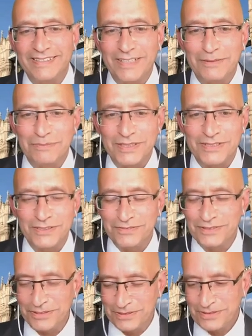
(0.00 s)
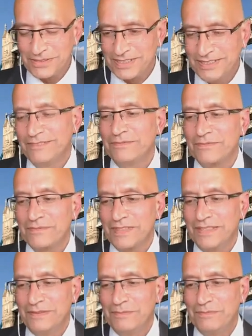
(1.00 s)
is often used.
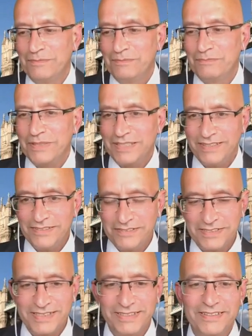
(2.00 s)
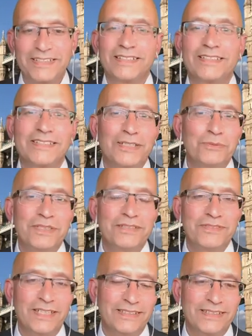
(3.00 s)
But the interesting thing is that we have
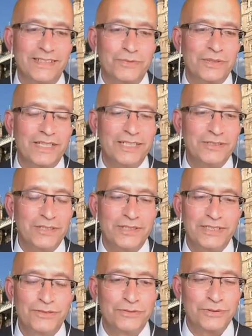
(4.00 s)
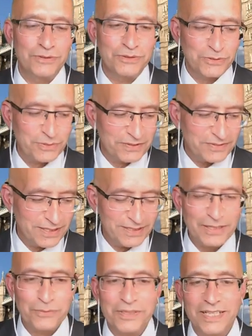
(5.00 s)
done that without knowing the rules, we have done that
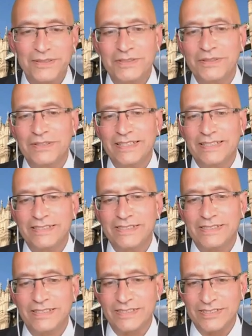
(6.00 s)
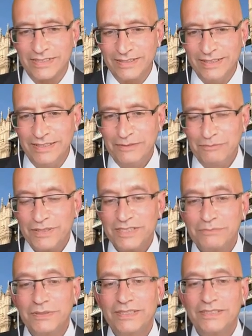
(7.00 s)
without knowing the legislation, but it's
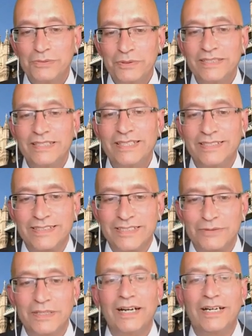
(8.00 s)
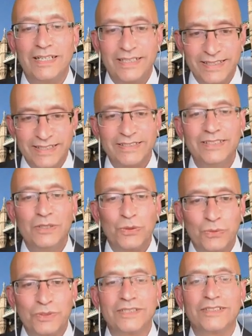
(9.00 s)
because we adhere to a higher
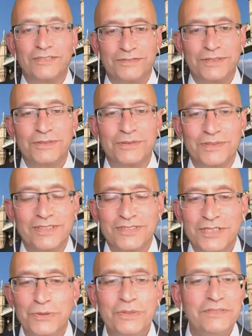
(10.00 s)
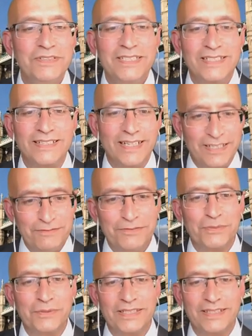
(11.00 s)
worldview. And so we fit in
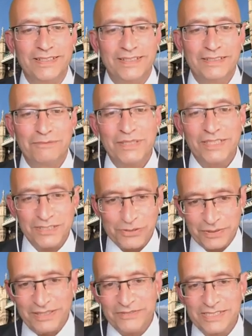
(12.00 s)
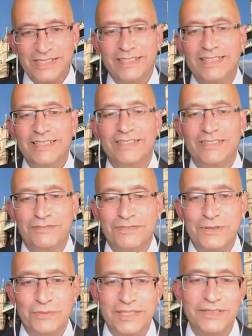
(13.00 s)
everywhere because we have a slightly different
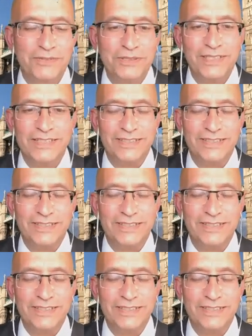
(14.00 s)
way of looking at